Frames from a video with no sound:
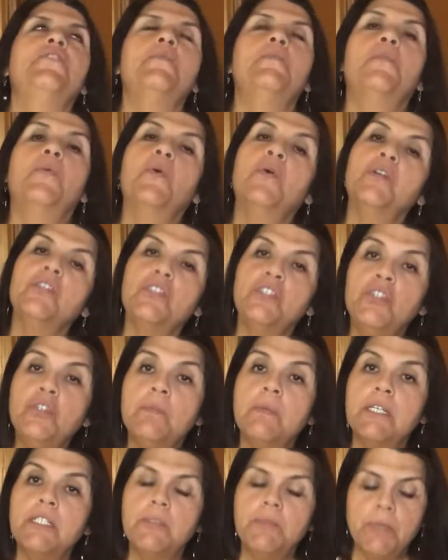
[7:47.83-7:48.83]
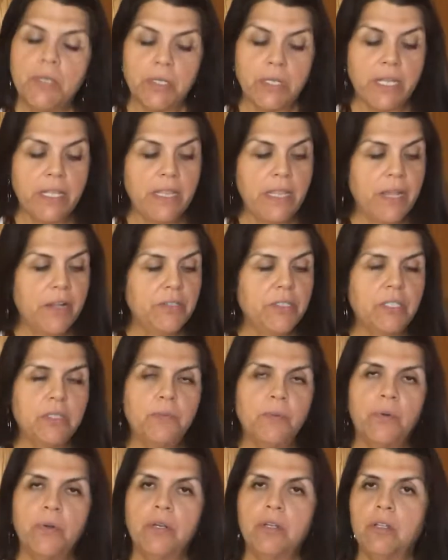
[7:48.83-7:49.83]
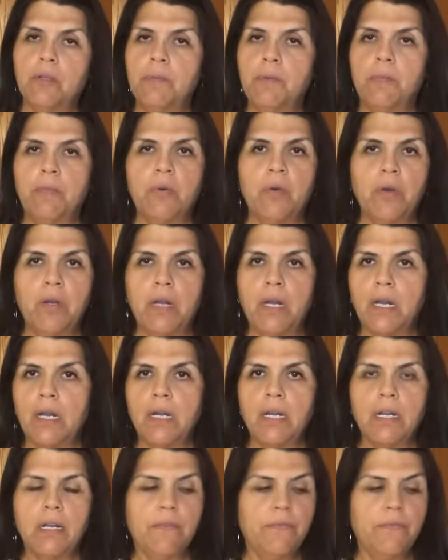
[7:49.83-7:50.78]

you pour too much milk in there, just pour a little bit more